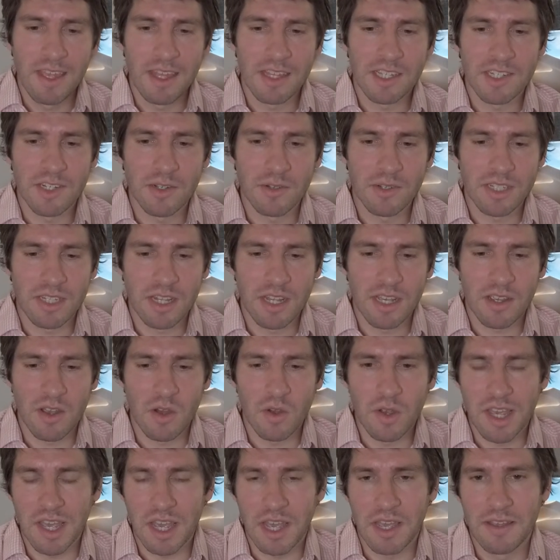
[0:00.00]
And so it's
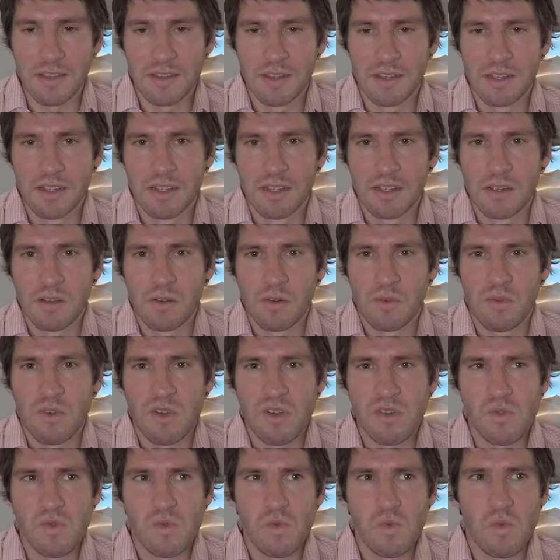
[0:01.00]
like okay,
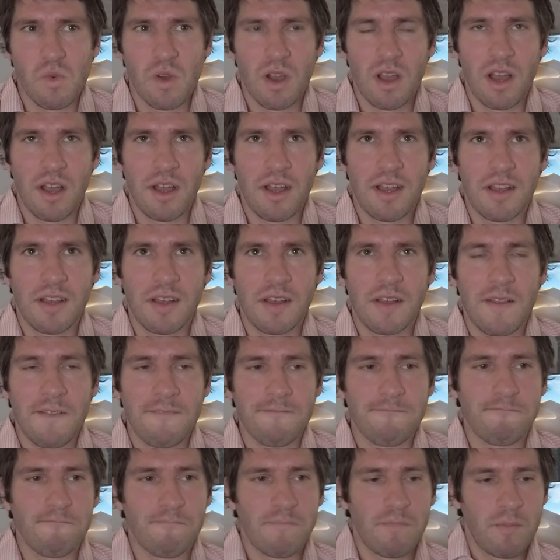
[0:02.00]
uh,
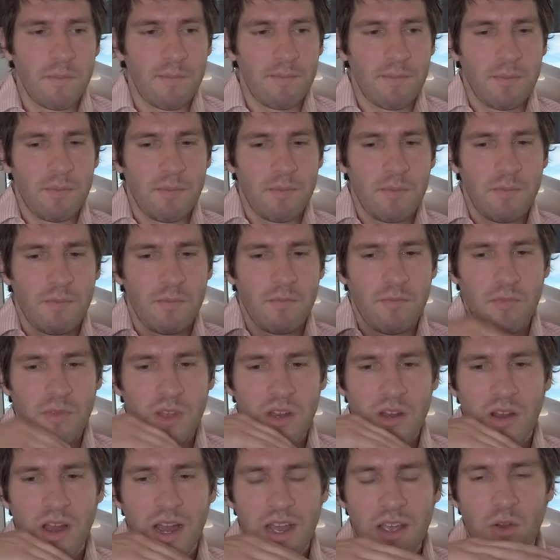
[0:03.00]

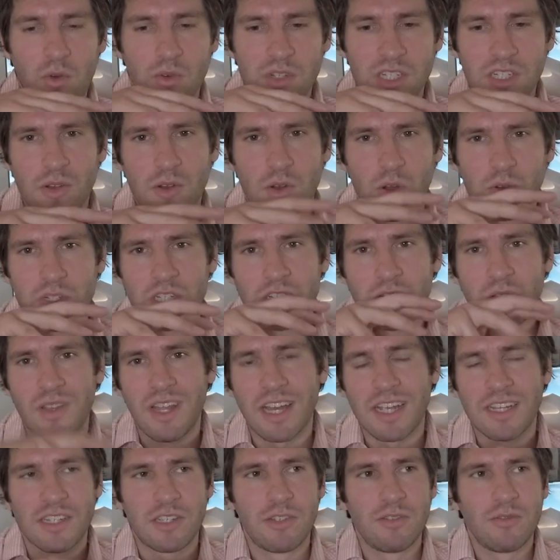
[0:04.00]
you know, I also also
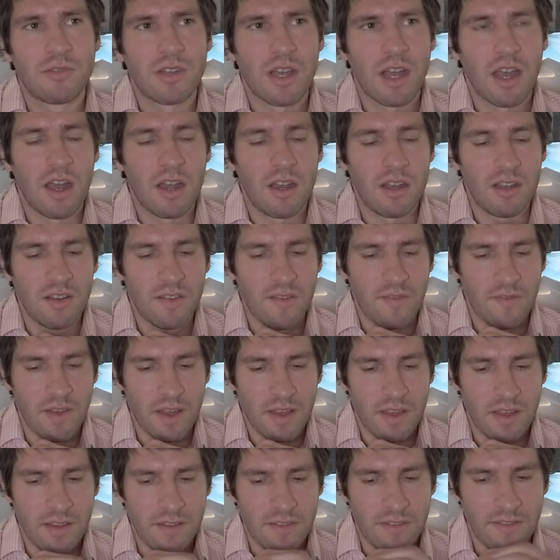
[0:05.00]
like to kind of
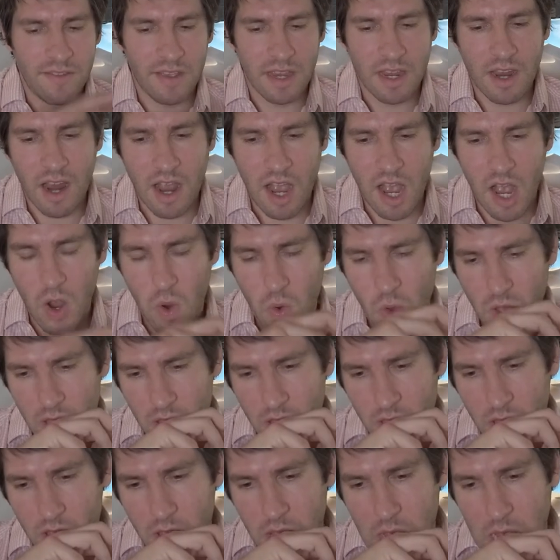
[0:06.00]
figure out
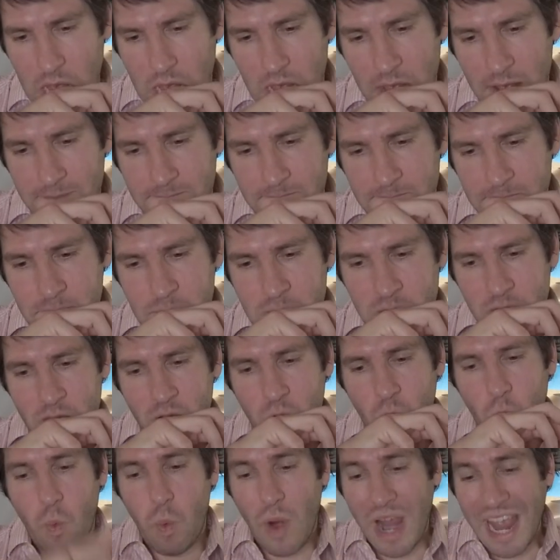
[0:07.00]

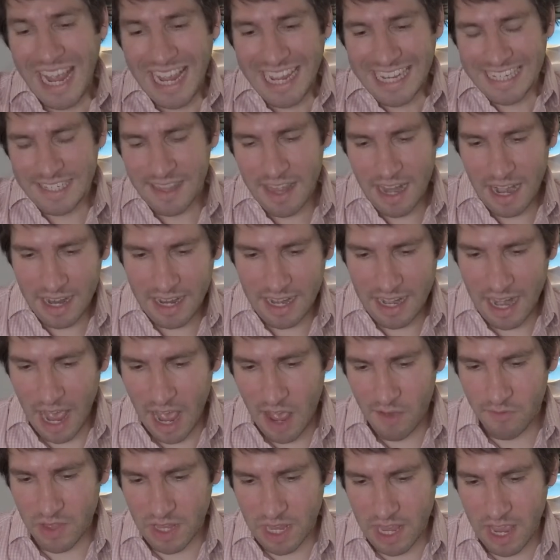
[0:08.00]
ways that I can
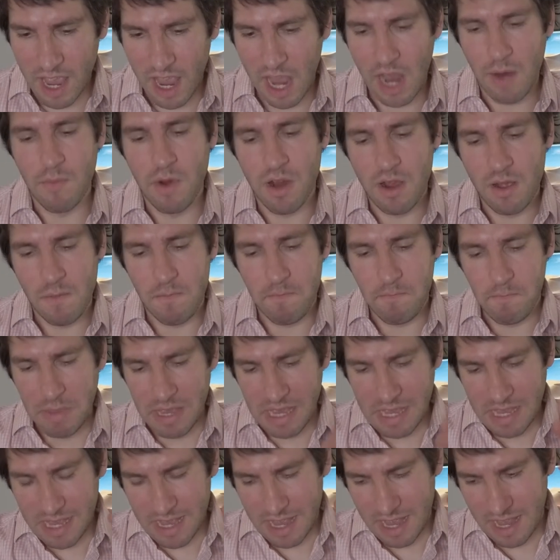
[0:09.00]
have the camera
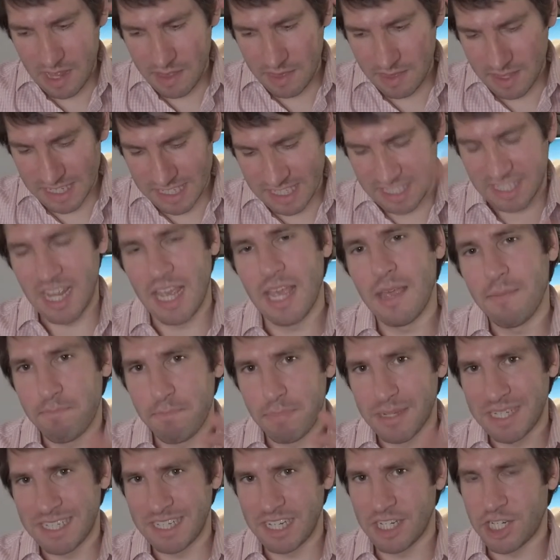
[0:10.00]
be in the
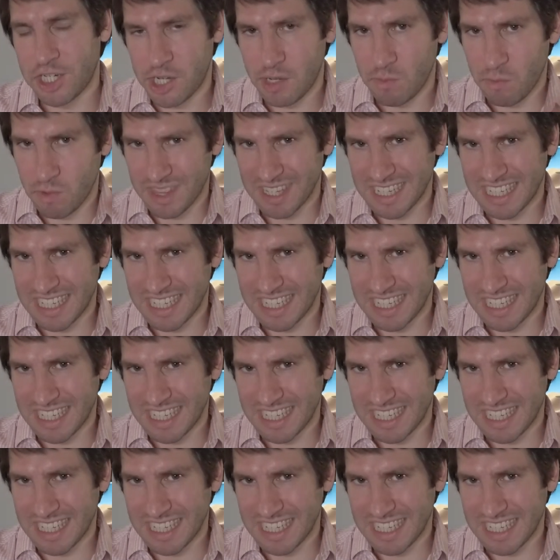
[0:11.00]
same position